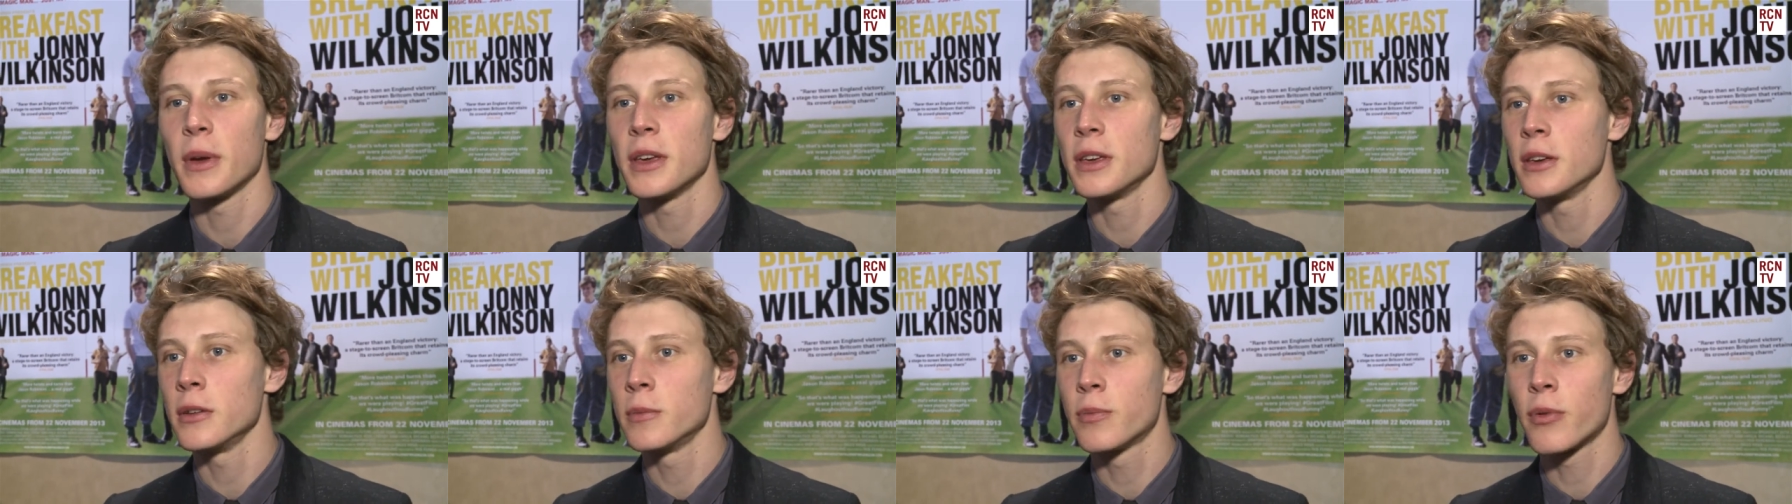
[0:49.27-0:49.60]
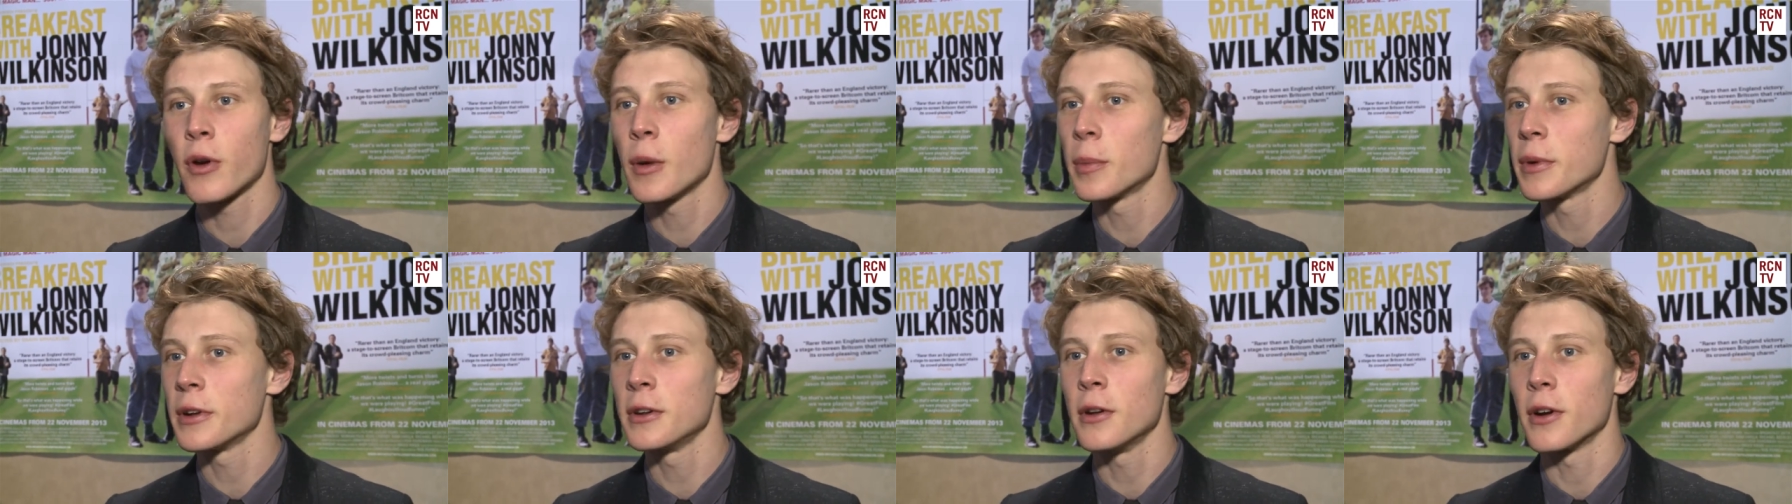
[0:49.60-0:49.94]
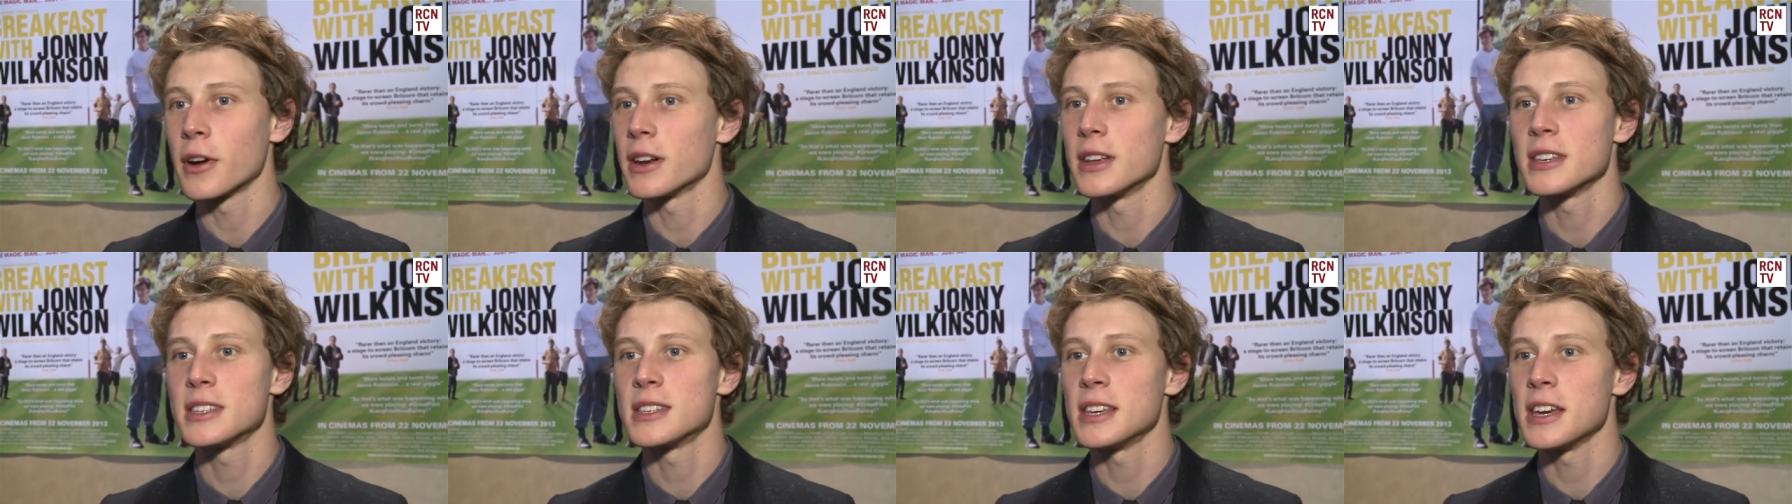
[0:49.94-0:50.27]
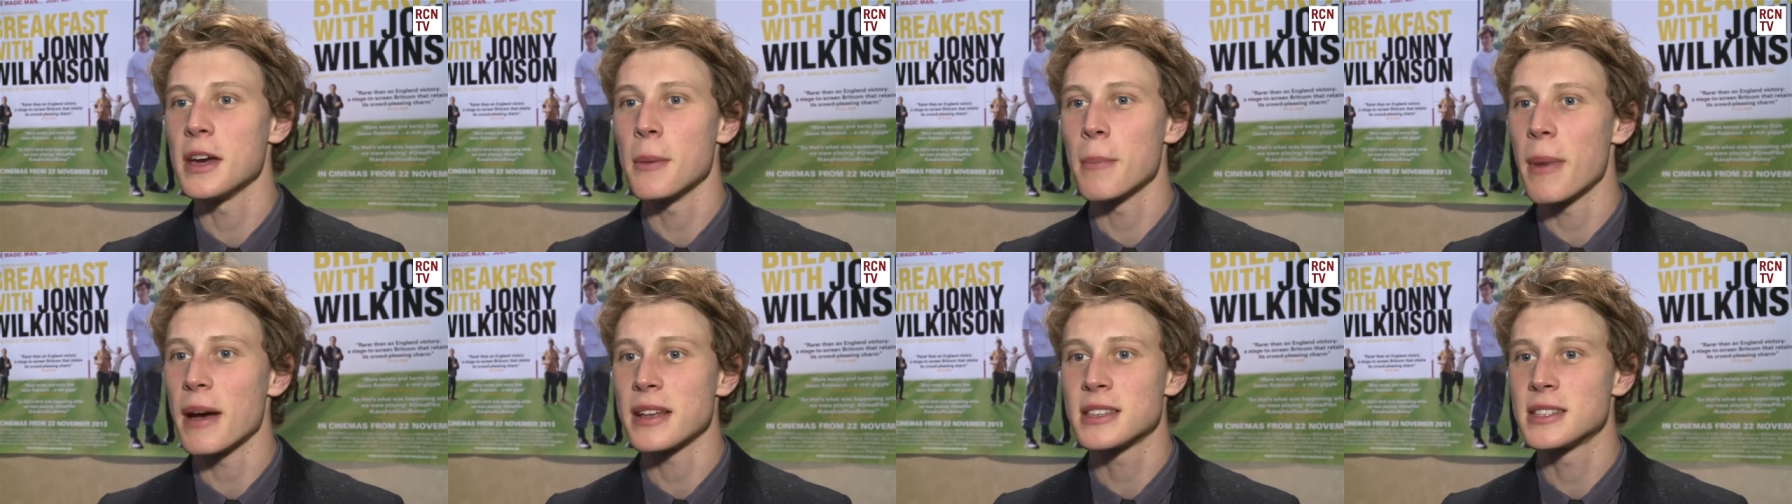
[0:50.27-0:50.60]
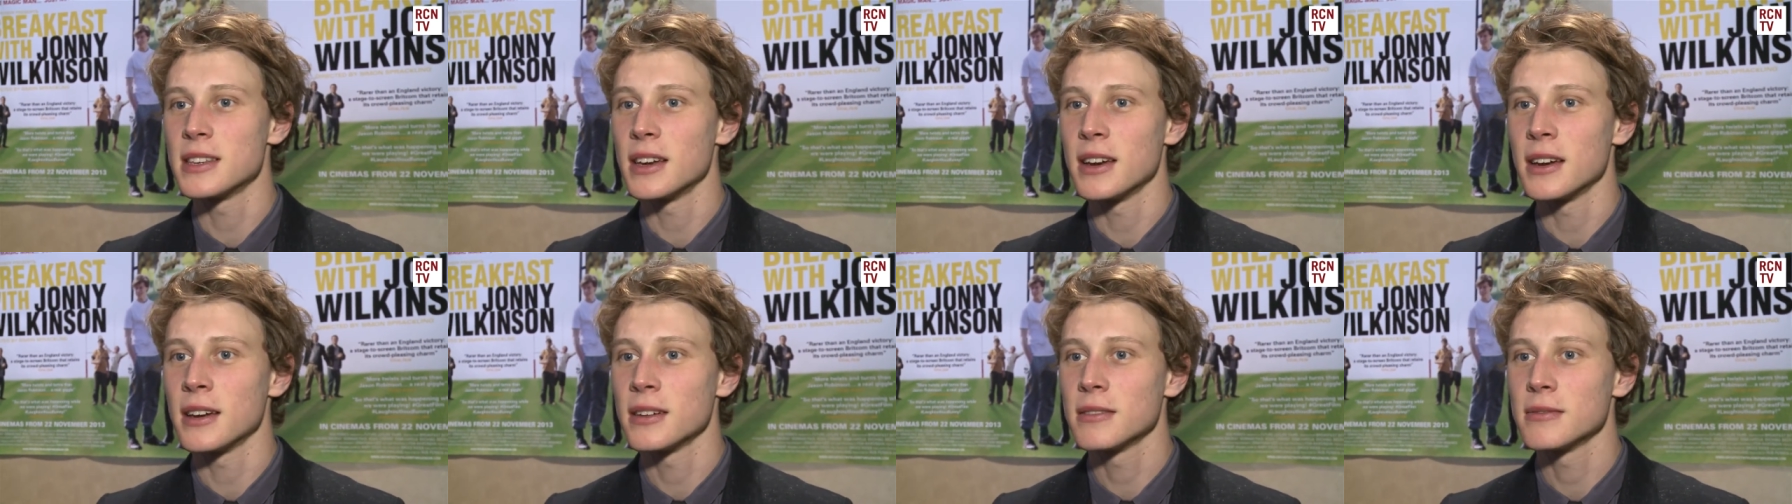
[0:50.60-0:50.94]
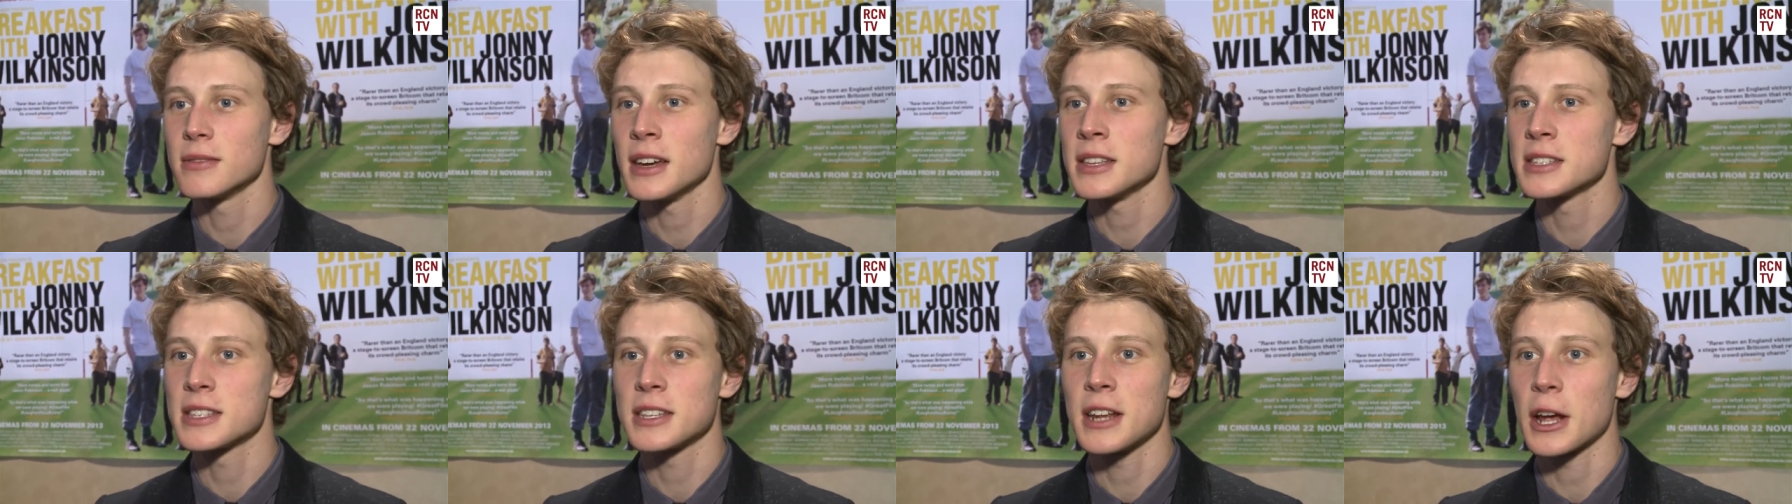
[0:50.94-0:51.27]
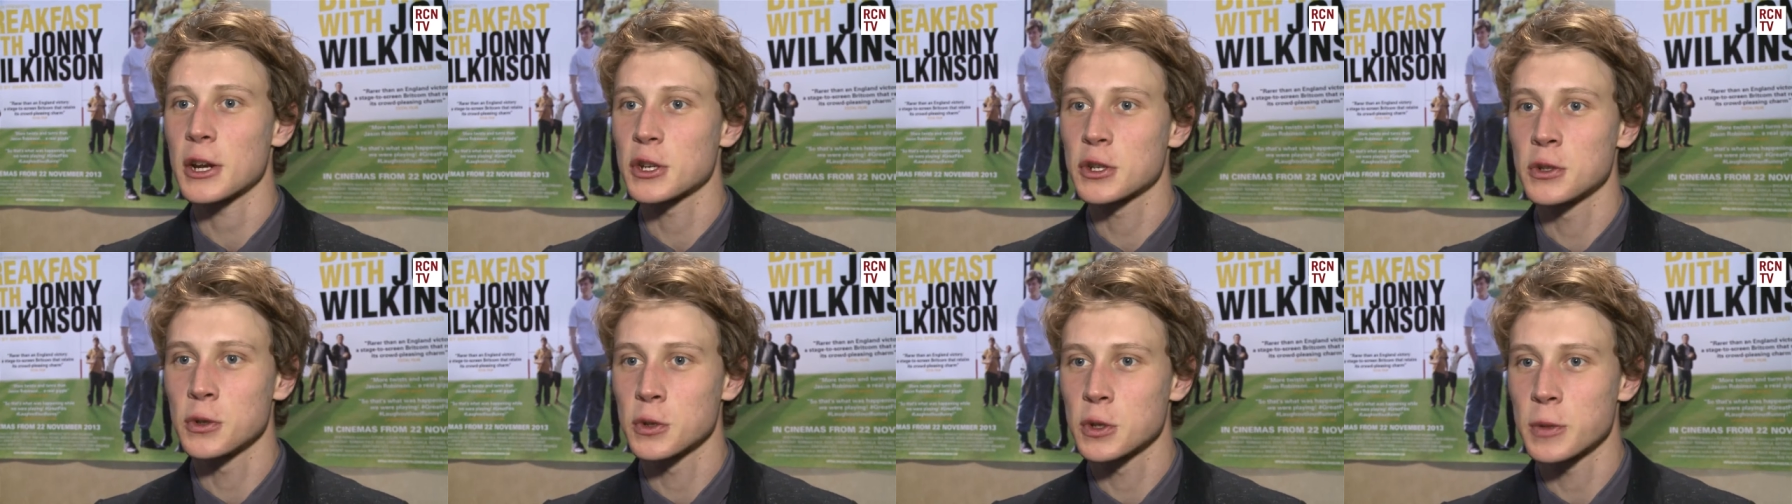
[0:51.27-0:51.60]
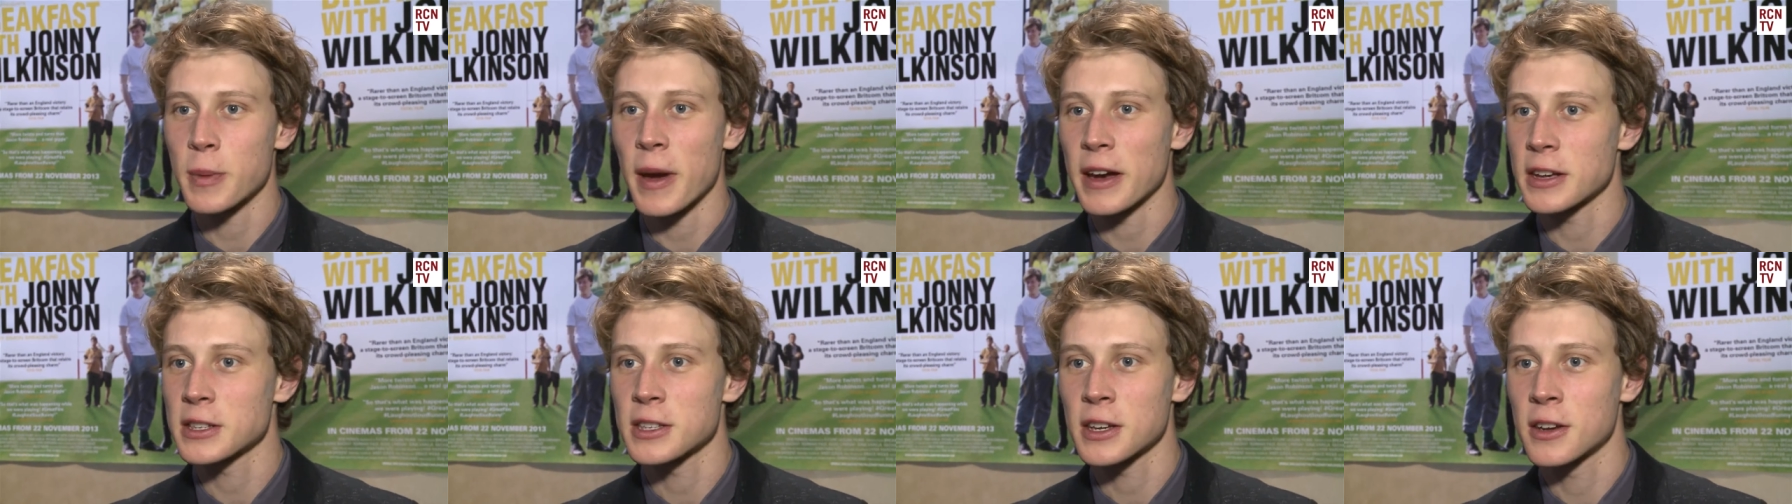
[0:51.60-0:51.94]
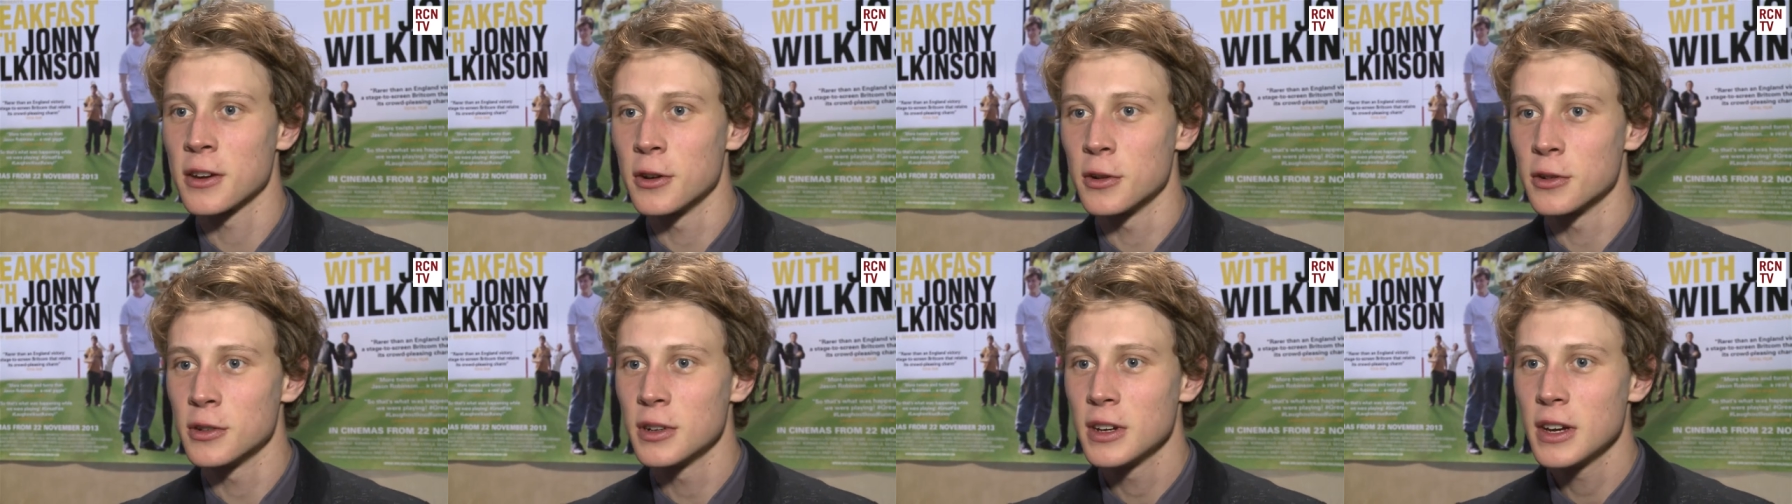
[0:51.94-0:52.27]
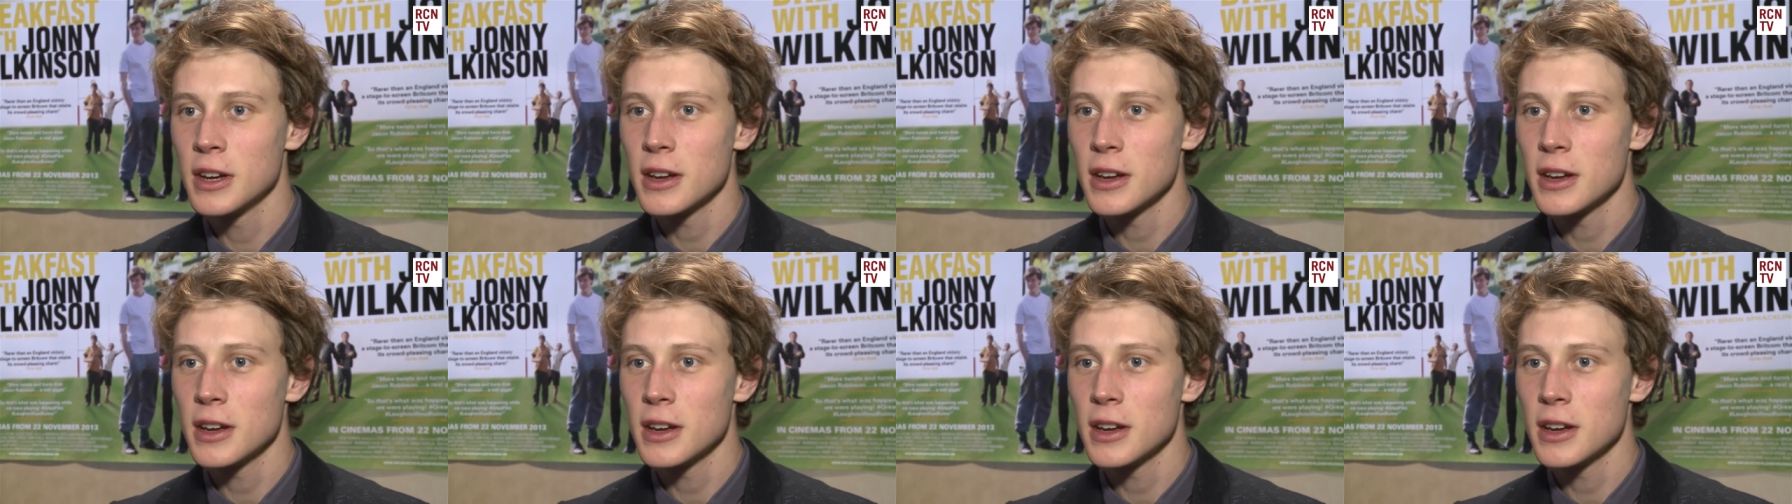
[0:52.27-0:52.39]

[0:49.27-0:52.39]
you're probably not going to see a better international spectacle